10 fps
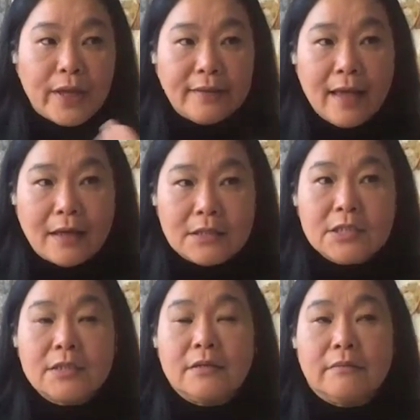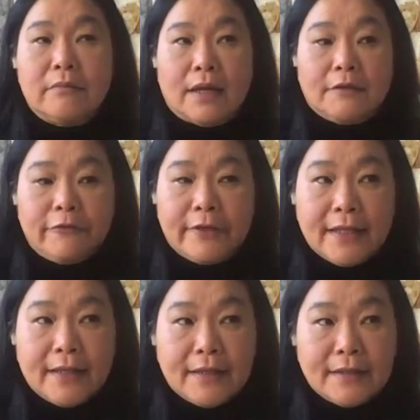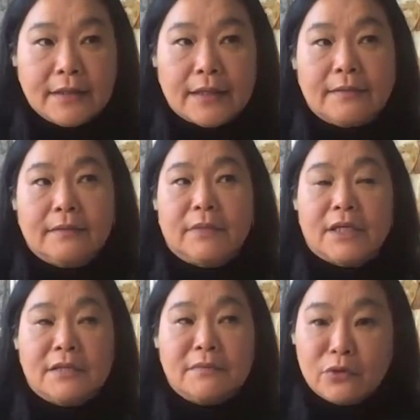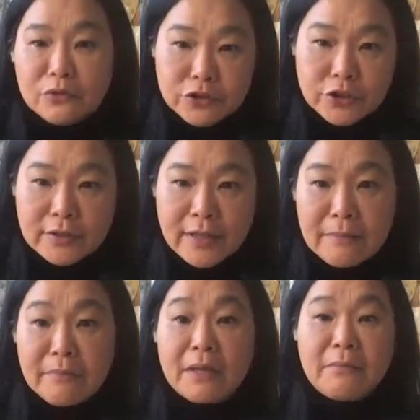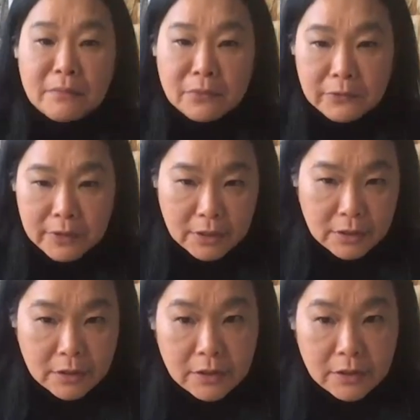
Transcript: to enhance my feeling and my emotion and my memory.